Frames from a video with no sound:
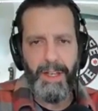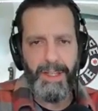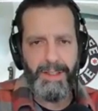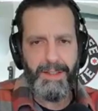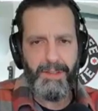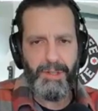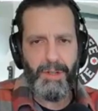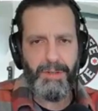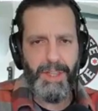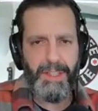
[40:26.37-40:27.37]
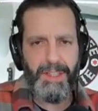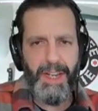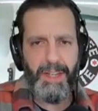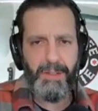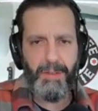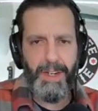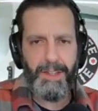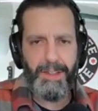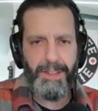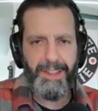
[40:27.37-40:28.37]
It shows the snail
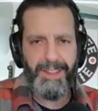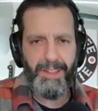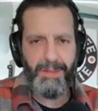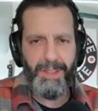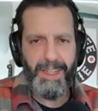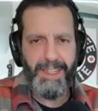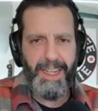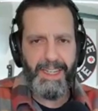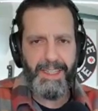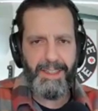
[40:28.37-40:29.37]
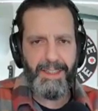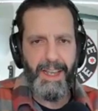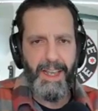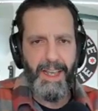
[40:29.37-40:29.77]
trails, it shows the dings,